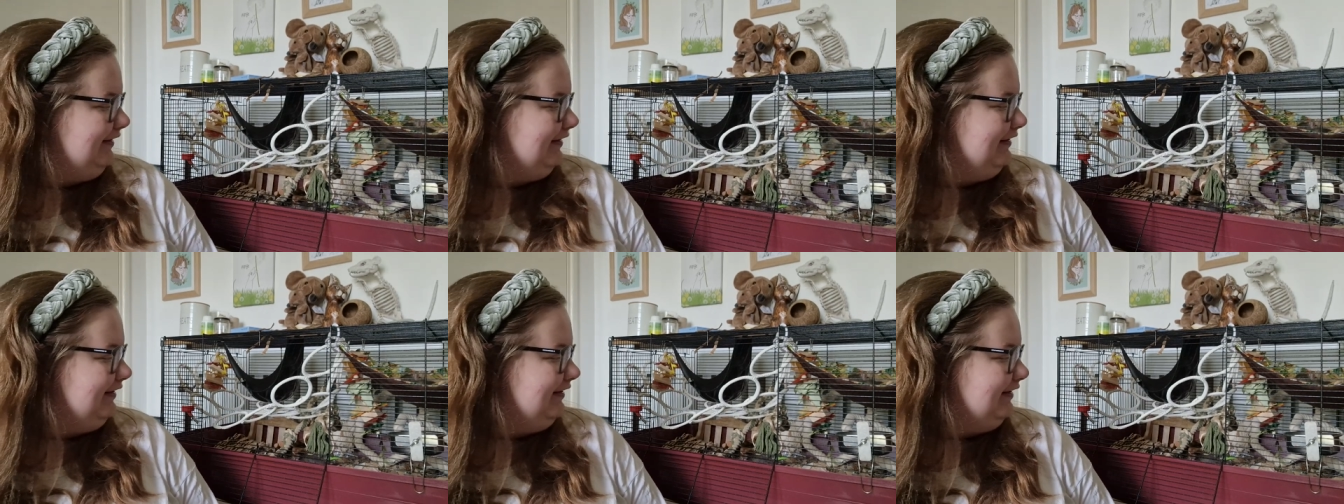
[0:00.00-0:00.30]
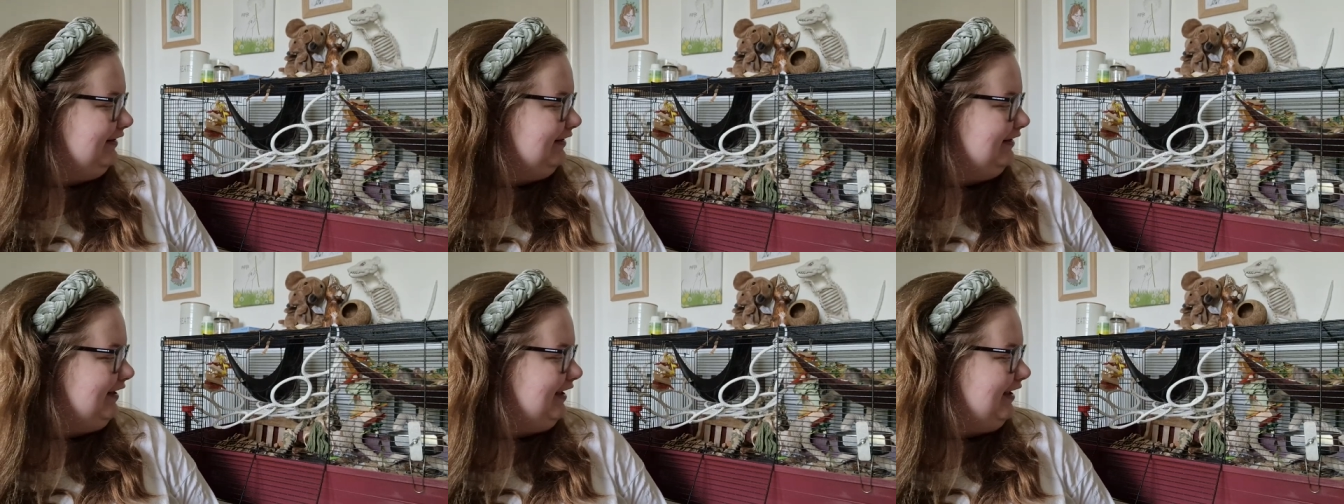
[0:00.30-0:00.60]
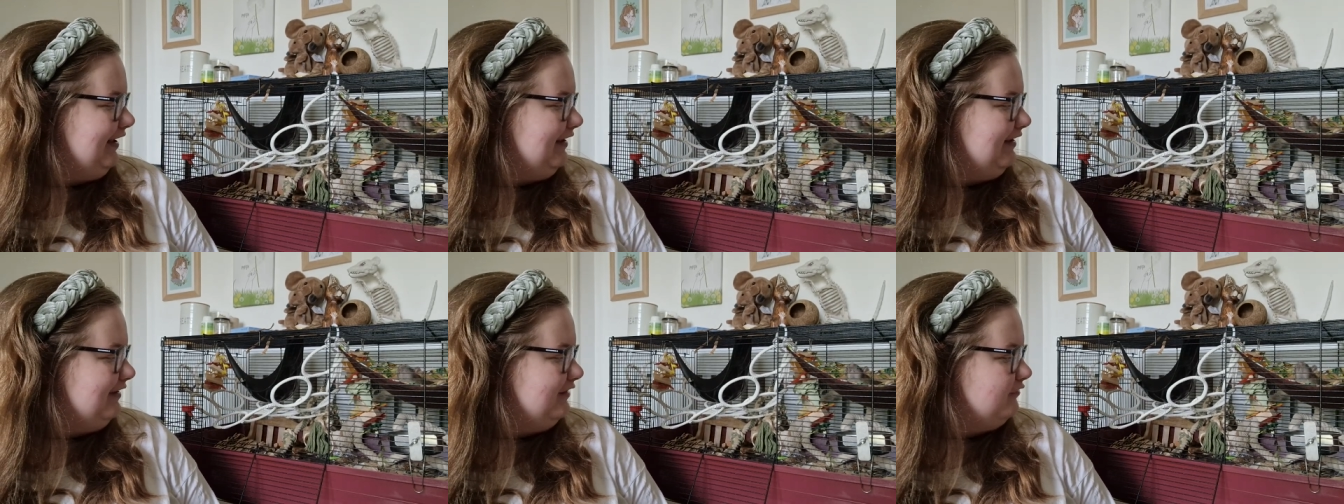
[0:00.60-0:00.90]
He
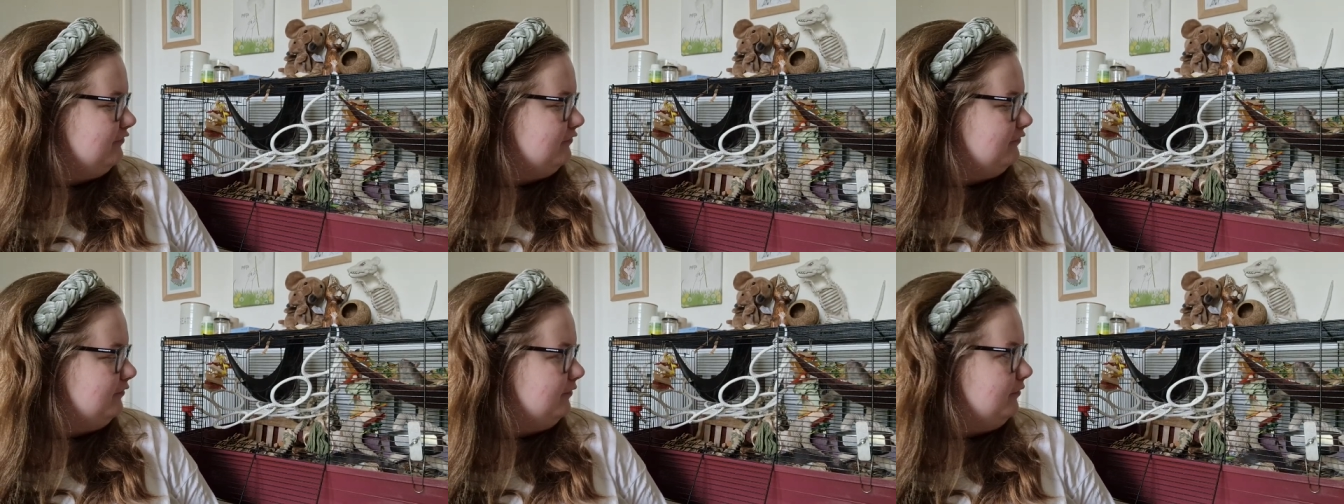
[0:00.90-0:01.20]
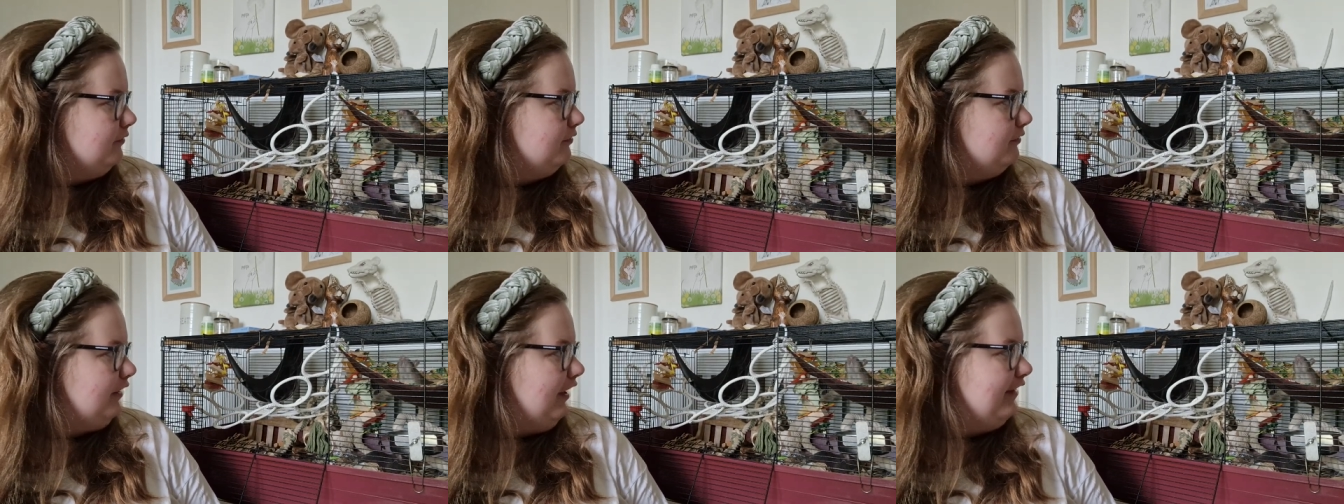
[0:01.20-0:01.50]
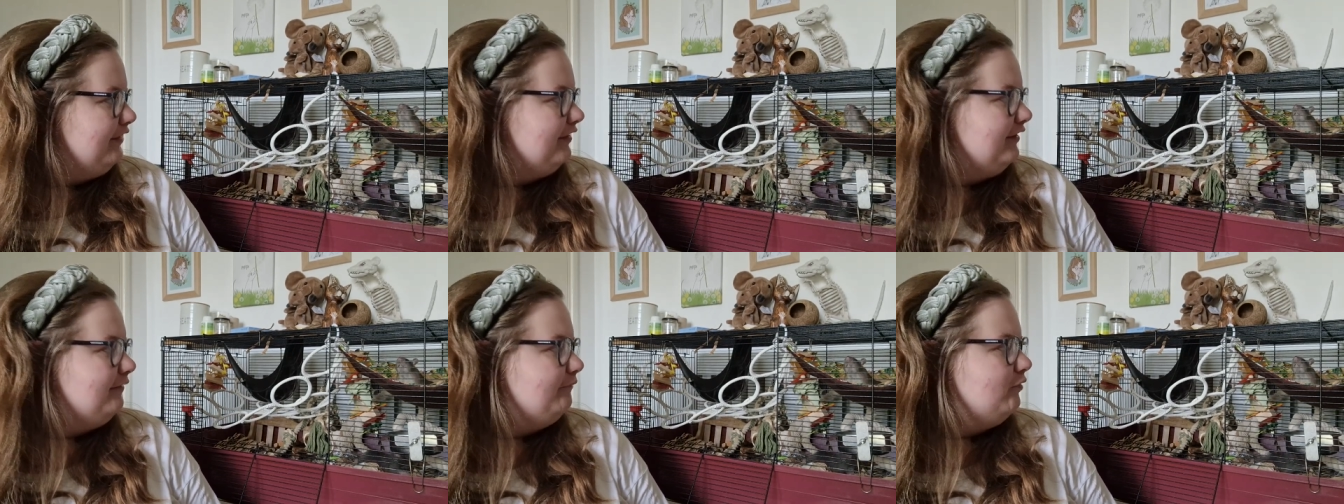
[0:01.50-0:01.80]
is,
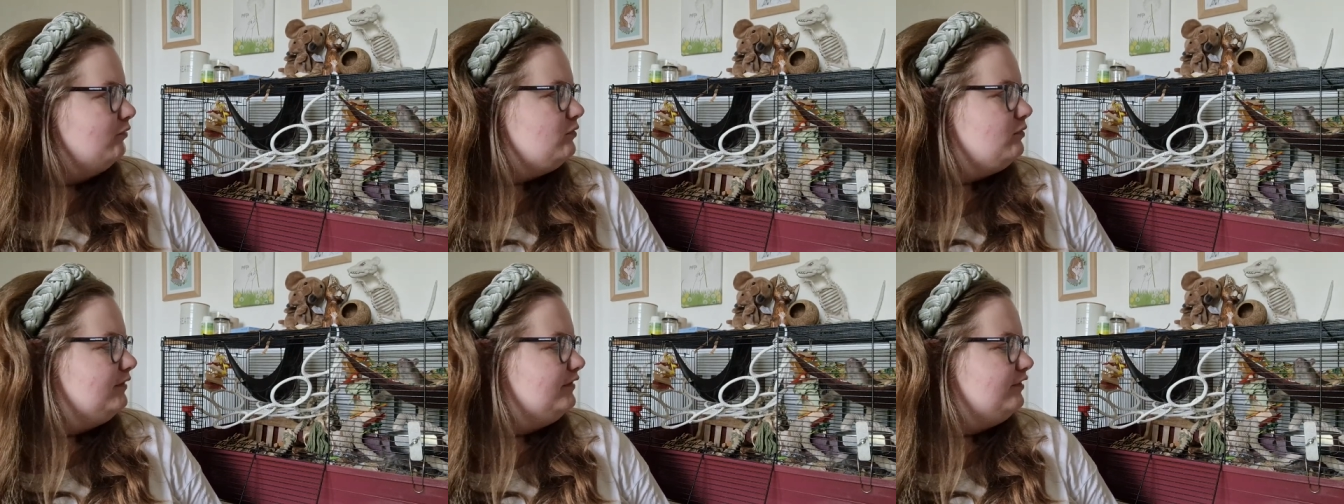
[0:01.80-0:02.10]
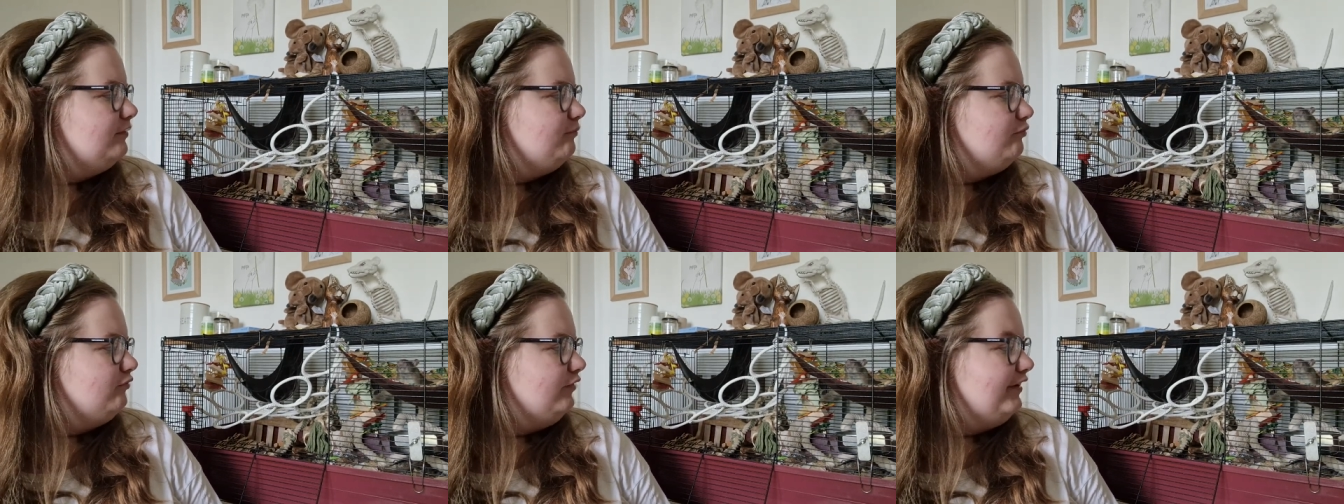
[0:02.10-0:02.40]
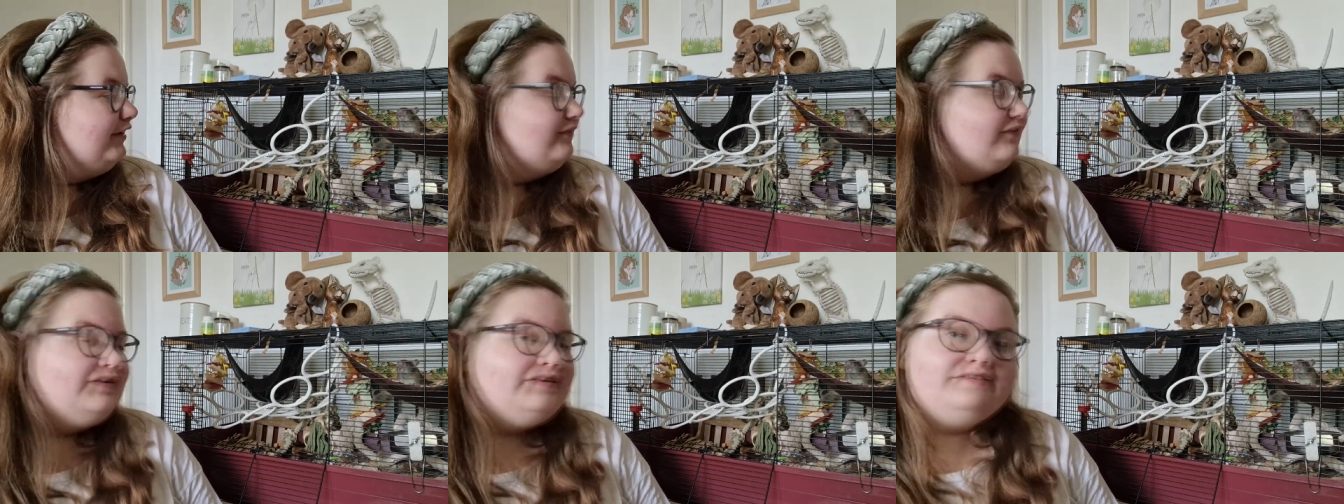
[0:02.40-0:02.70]
I think, probably the
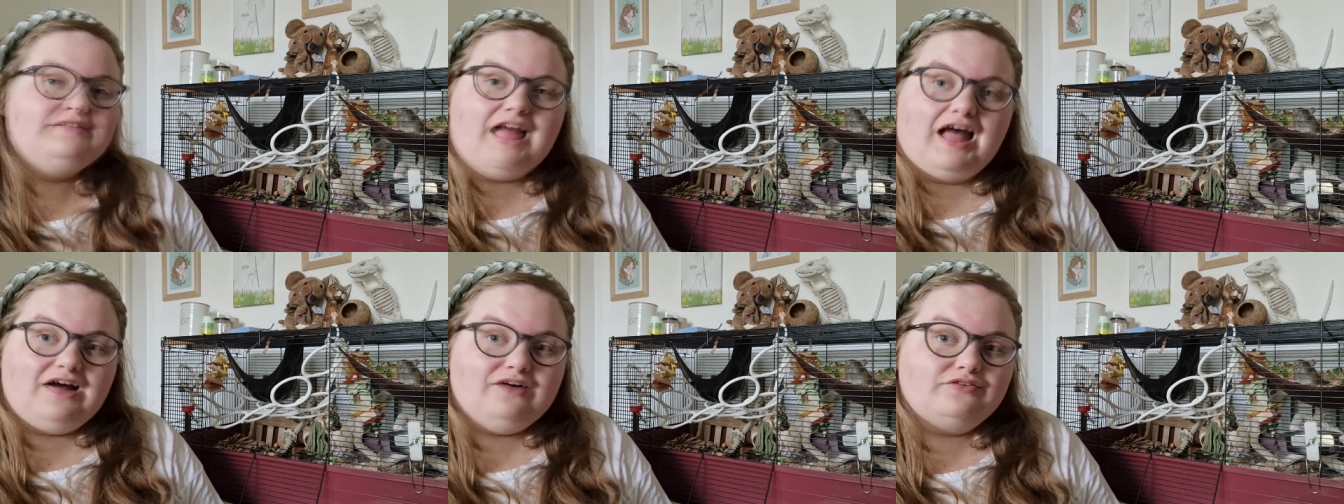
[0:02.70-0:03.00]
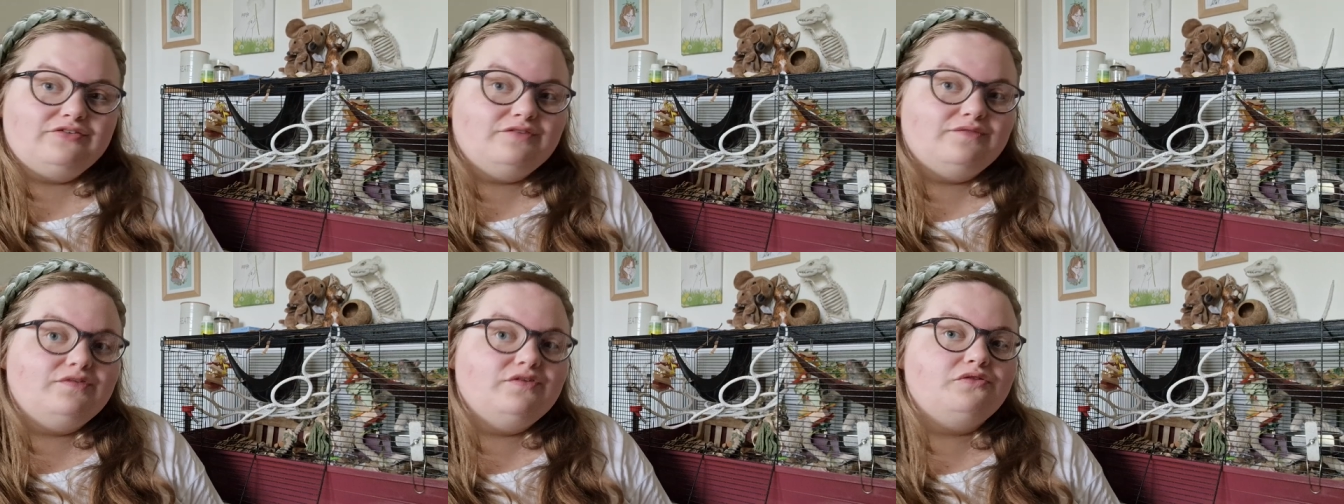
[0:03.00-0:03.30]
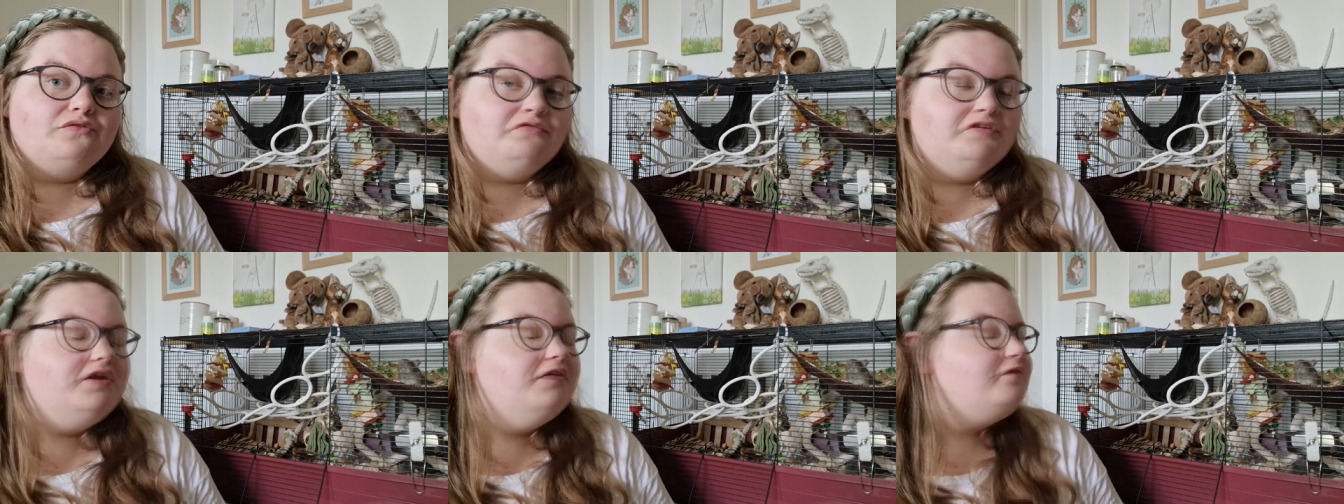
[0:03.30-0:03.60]
bravest out of the
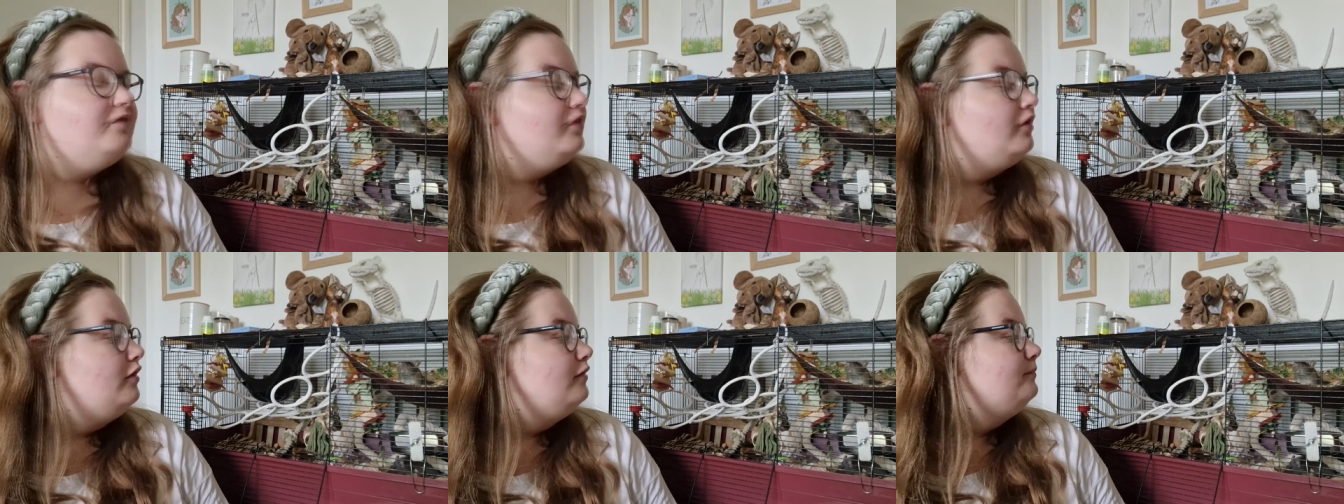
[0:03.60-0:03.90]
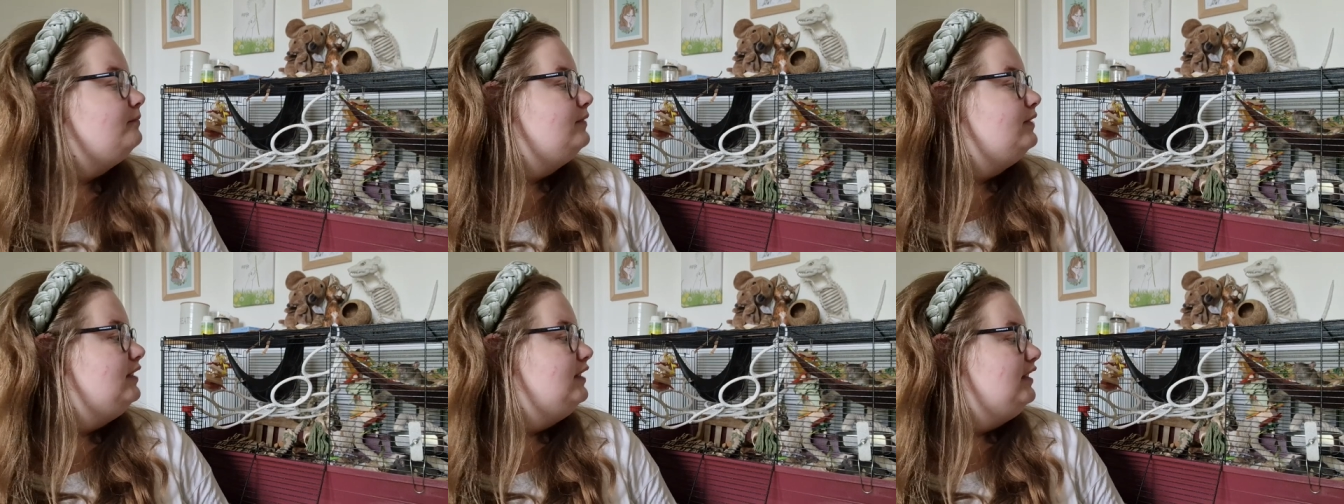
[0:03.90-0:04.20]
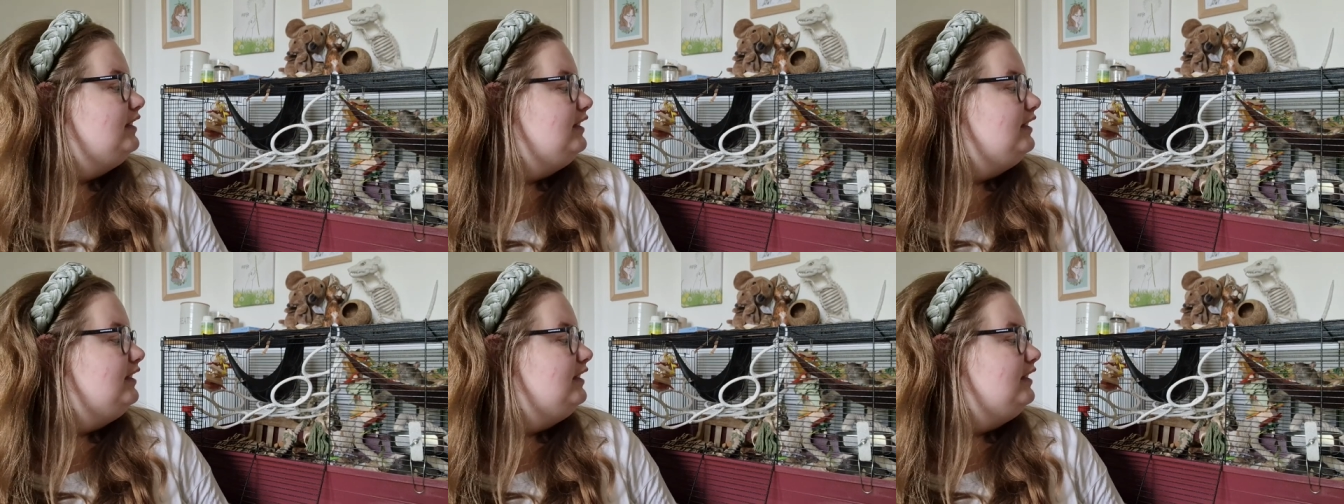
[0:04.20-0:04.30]
three of them,